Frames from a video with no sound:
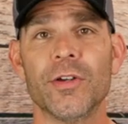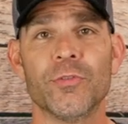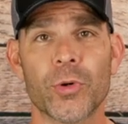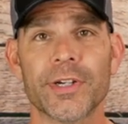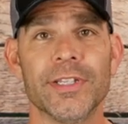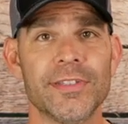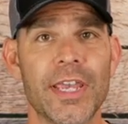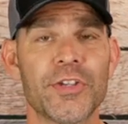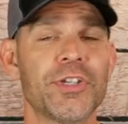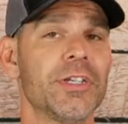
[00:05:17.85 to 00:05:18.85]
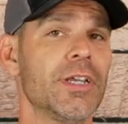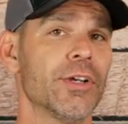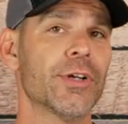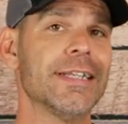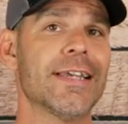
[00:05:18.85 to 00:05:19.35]
of organization, a
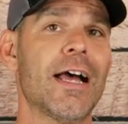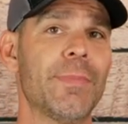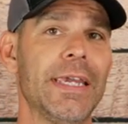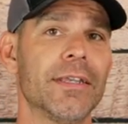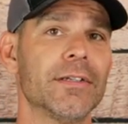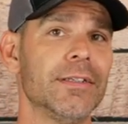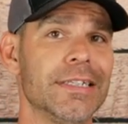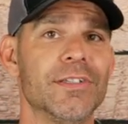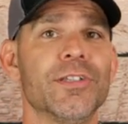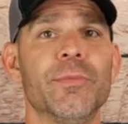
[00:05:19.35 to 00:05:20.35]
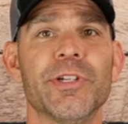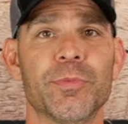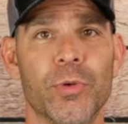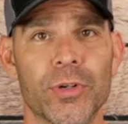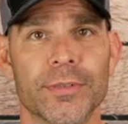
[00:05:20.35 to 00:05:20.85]
great top handle, and so much
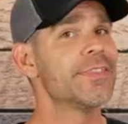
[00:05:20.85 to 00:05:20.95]
more.